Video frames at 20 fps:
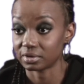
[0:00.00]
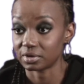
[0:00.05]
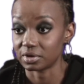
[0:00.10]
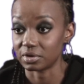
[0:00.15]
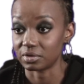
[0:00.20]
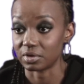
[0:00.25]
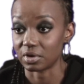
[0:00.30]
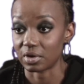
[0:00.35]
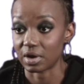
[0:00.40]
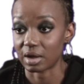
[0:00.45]

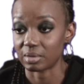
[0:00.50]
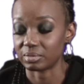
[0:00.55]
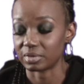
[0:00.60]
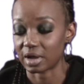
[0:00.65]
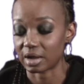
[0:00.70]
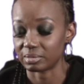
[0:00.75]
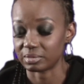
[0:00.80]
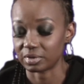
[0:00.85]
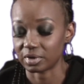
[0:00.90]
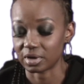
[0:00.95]

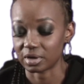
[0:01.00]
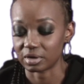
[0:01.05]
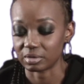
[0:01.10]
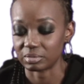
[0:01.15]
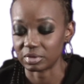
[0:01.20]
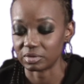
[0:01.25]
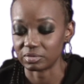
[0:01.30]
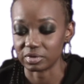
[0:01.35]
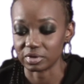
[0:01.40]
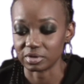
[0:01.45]
I'm going to be
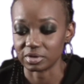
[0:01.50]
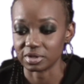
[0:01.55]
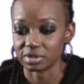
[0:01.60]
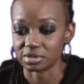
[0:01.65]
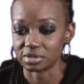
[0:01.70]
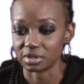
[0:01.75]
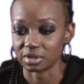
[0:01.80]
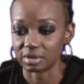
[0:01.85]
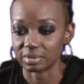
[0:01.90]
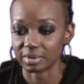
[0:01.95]

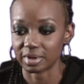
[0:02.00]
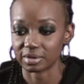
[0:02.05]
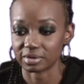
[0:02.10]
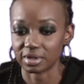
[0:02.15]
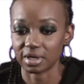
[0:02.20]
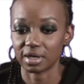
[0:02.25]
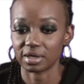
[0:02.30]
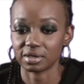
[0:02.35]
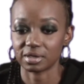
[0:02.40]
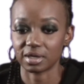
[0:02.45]
realistic about
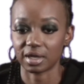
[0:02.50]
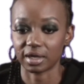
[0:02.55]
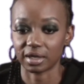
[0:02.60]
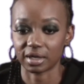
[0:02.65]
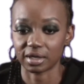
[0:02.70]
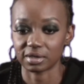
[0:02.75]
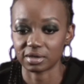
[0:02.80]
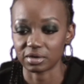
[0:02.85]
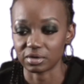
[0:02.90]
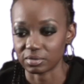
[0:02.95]
that. Like,
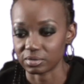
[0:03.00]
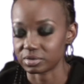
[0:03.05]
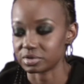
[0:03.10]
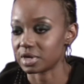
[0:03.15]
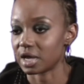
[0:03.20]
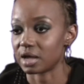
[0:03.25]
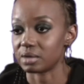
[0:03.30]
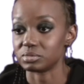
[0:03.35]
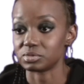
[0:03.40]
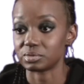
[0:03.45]
there were
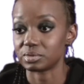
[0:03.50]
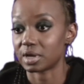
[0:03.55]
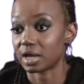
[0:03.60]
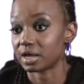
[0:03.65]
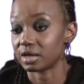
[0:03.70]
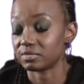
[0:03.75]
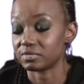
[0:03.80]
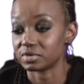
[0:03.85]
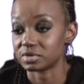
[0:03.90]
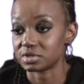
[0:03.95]
times when I
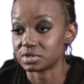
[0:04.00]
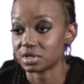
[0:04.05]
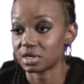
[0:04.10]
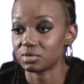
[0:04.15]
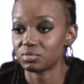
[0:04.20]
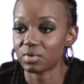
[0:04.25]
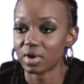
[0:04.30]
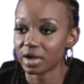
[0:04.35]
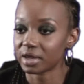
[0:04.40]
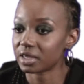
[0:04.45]
even said,
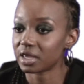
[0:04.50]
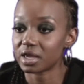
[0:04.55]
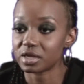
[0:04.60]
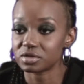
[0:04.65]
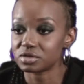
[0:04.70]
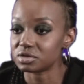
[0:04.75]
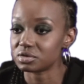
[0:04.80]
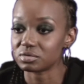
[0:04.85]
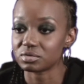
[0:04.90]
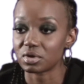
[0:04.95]
why
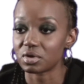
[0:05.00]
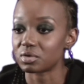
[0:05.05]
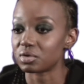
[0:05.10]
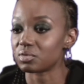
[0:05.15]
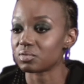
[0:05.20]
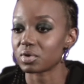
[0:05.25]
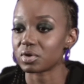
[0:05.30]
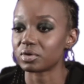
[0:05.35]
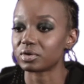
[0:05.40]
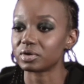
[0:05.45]
can't you go to
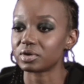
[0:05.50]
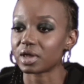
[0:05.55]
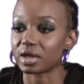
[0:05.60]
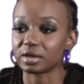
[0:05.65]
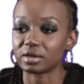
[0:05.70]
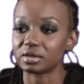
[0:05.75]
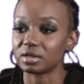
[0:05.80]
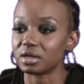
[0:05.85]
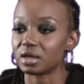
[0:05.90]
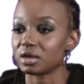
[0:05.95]
work like
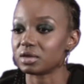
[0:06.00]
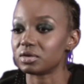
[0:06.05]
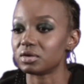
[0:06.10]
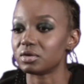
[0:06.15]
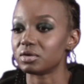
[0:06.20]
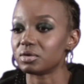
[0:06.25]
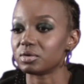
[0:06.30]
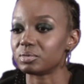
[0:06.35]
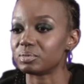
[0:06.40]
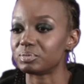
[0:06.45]
the
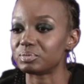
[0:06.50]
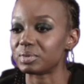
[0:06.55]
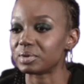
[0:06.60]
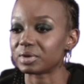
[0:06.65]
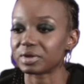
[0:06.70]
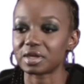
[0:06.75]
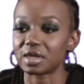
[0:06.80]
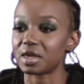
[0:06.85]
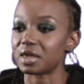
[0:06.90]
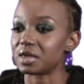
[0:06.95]
other
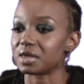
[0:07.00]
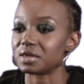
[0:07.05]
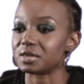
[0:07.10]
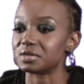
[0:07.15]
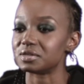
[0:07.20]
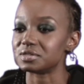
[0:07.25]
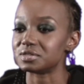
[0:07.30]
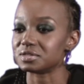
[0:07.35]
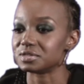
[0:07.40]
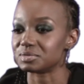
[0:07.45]

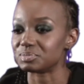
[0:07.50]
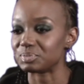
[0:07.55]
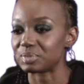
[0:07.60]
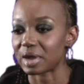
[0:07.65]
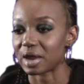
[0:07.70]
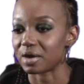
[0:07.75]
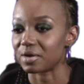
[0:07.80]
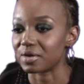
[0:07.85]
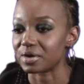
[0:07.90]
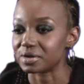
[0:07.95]
kids'
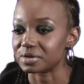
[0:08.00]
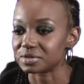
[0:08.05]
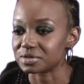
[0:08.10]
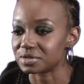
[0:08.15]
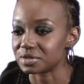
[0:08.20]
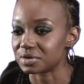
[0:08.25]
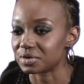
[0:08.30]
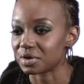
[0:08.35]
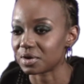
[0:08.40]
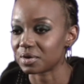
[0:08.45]
parents,
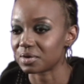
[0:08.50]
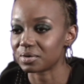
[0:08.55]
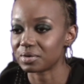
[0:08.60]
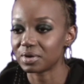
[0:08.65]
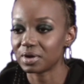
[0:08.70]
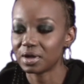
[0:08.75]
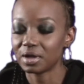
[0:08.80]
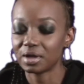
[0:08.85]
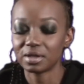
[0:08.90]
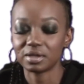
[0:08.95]

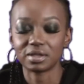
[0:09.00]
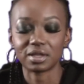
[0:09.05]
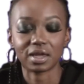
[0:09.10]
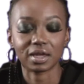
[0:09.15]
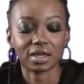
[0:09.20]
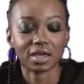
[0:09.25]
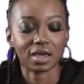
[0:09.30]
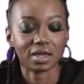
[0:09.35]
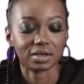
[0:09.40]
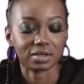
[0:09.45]
that
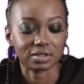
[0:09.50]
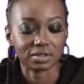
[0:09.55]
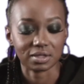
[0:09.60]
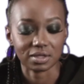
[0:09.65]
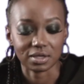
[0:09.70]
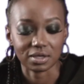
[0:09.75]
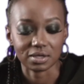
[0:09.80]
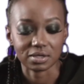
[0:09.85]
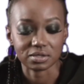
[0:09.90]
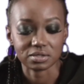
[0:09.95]
kind of
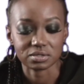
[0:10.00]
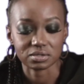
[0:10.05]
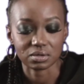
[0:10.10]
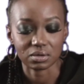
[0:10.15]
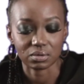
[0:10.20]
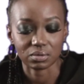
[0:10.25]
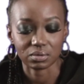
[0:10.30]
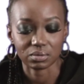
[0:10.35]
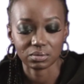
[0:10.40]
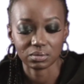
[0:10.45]
thing.
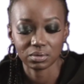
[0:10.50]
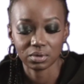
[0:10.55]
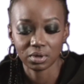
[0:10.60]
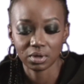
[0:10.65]
So